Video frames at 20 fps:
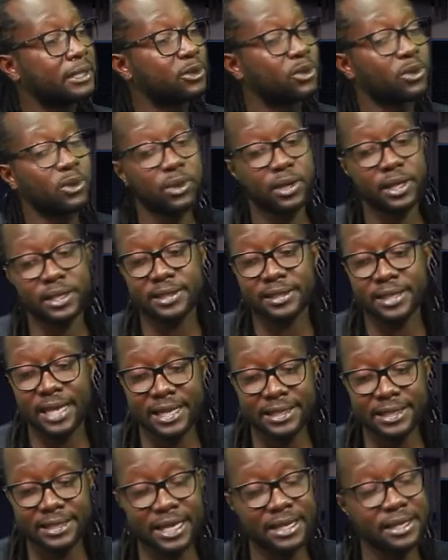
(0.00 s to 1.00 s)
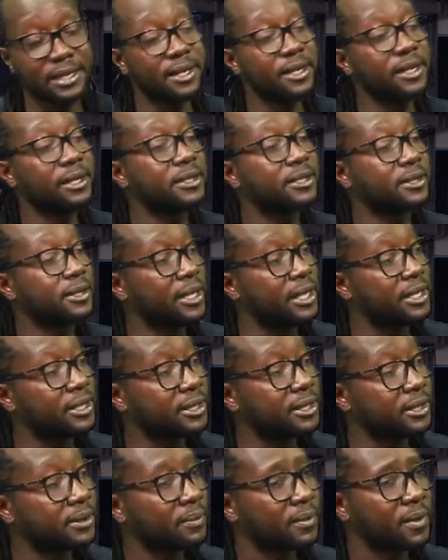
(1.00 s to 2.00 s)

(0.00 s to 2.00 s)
So it starts at the early stage,